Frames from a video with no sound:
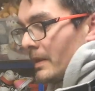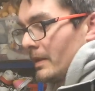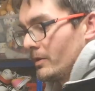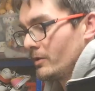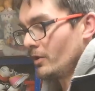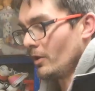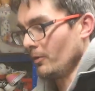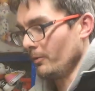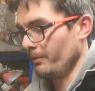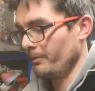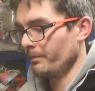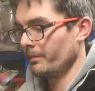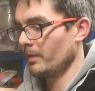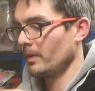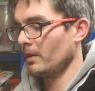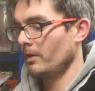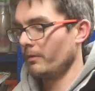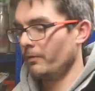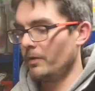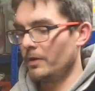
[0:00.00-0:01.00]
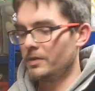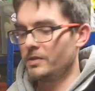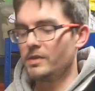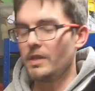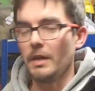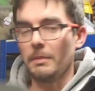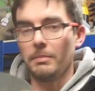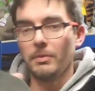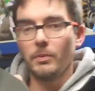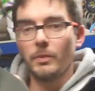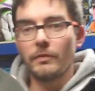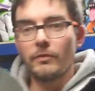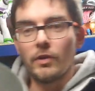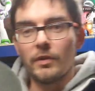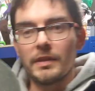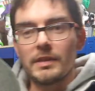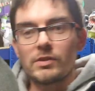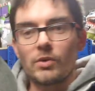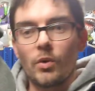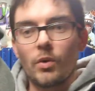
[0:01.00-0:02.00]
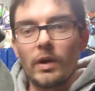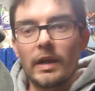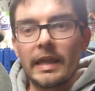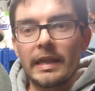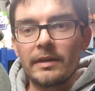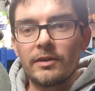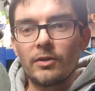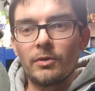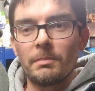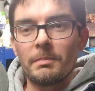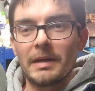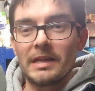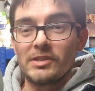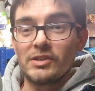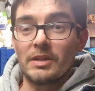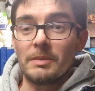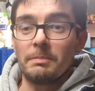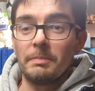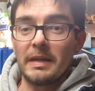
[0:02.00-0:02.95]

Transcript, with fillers: So first up, we've got this Orlando Magic